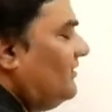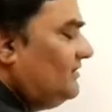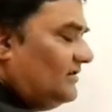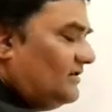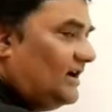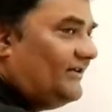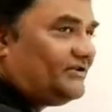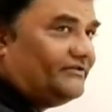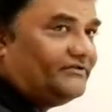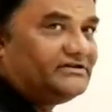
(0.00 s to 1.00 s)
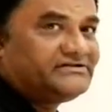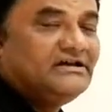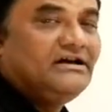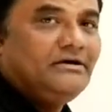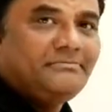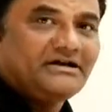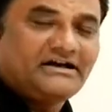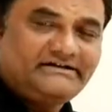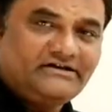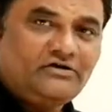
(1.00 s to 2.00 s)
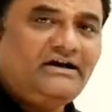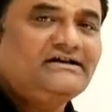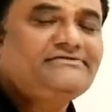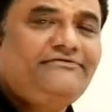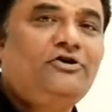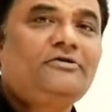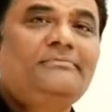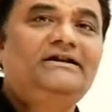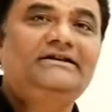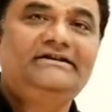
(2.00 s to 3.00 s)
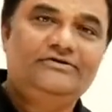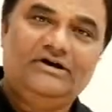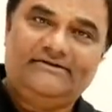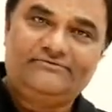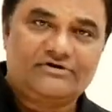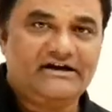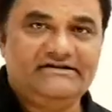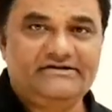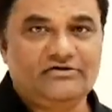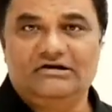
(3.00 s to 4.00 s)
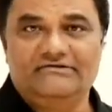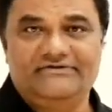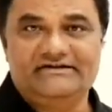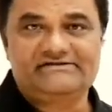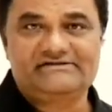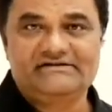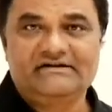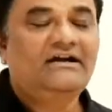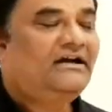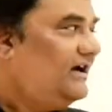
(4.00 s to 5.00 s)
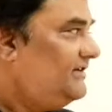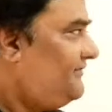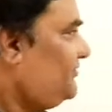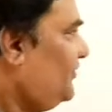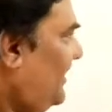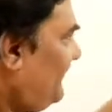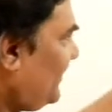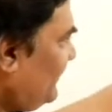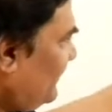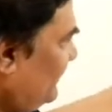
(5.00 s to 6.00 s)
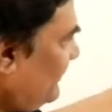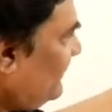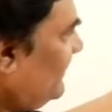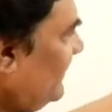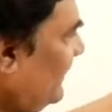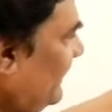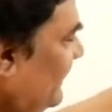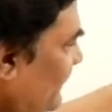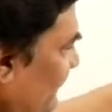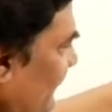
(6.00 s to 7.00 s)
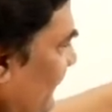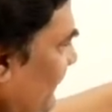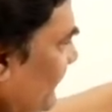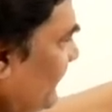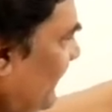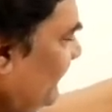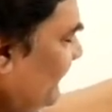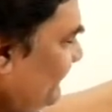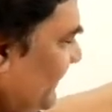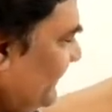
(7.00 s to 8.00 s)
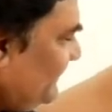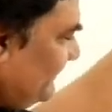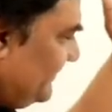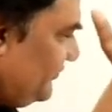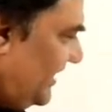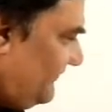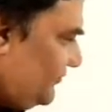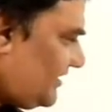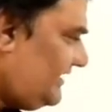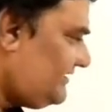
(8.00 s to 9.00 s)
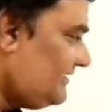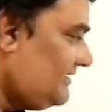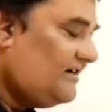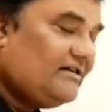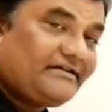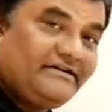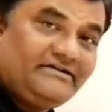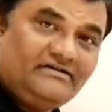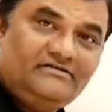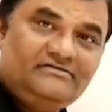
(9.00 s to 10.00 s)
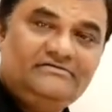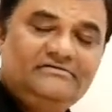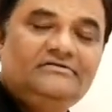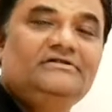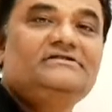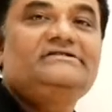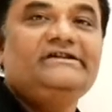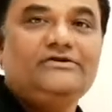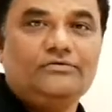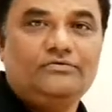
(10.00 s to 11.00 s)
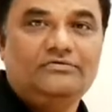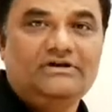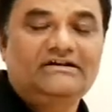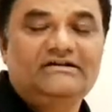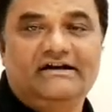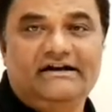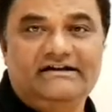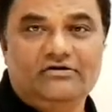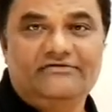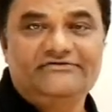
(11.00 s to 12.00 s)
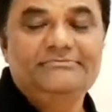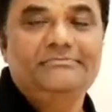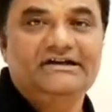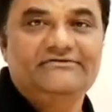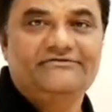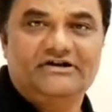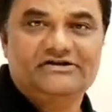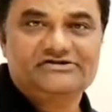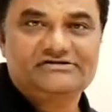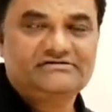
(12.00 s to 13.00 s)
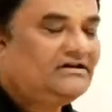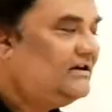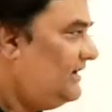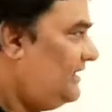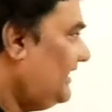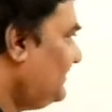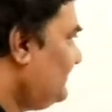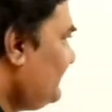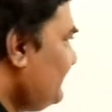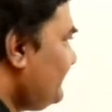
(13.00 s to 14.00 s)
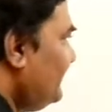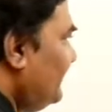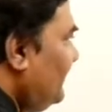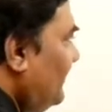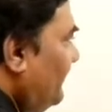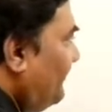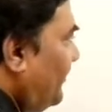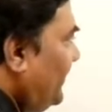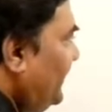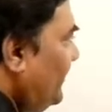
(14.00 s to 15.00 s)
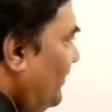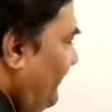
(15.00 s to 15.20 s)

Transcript: and all afterwards, but right now as a formality you have to write it always. And when you have return int there at this place, then you have to write return 0 at the end of the main function. And this is the body